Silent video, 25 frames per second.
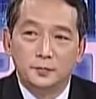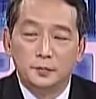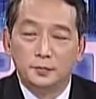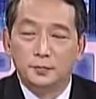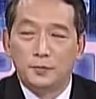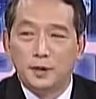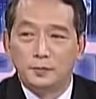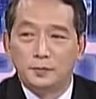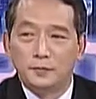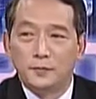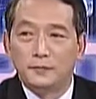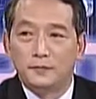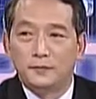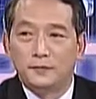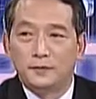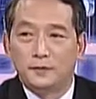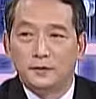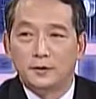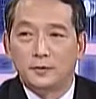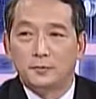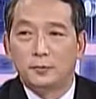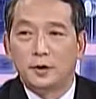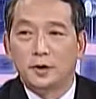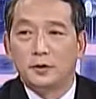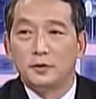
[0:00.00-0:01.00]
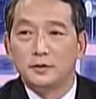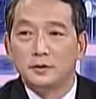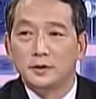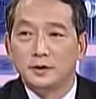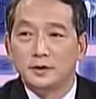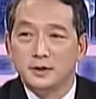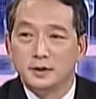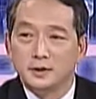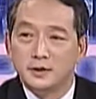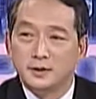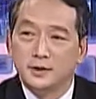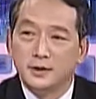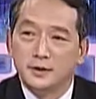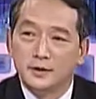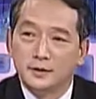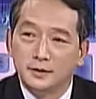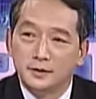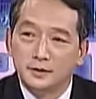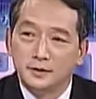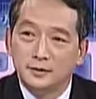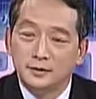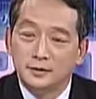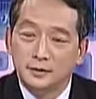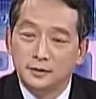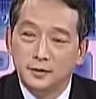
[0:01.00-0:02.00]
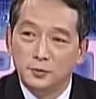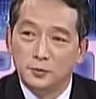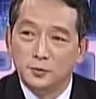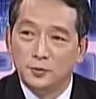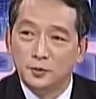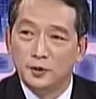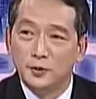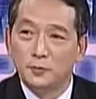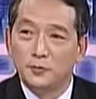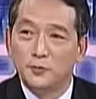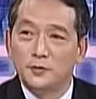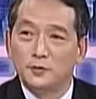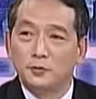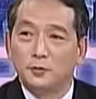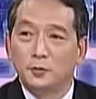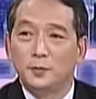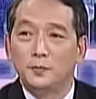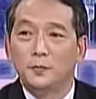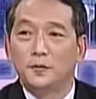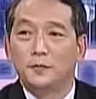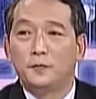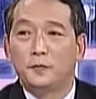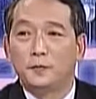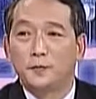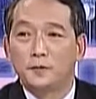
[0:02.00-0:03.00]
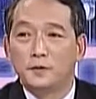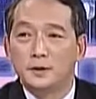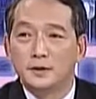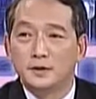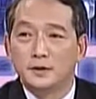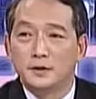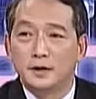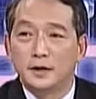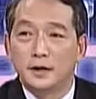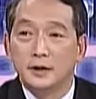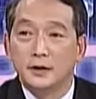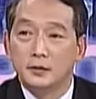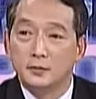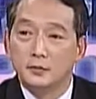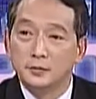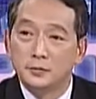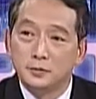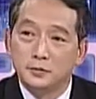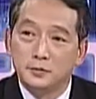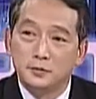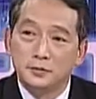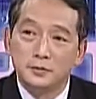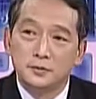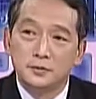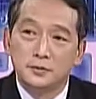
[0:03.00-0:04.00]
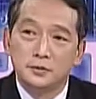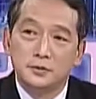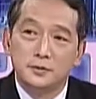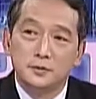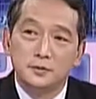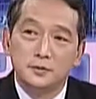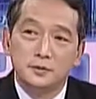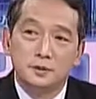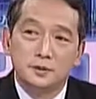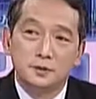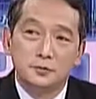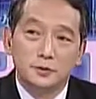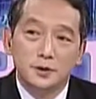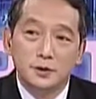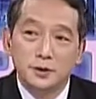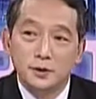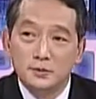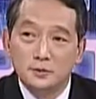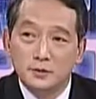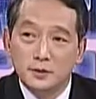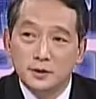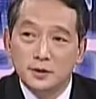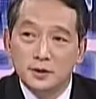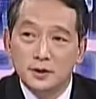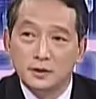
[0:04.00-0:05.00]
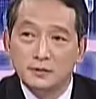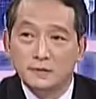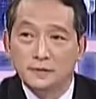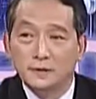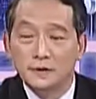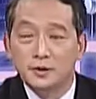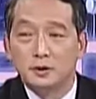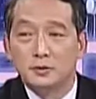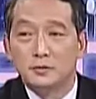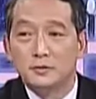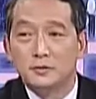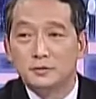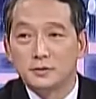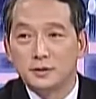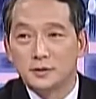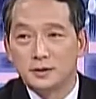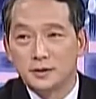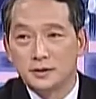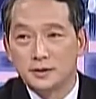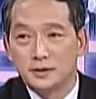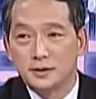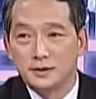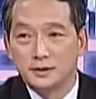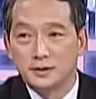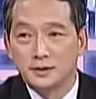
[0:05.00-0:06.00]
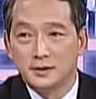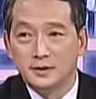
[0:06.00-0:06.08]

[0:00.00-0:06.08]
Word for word: among the priorities in working with WiMAX Forum, and also to reduce the certification cost.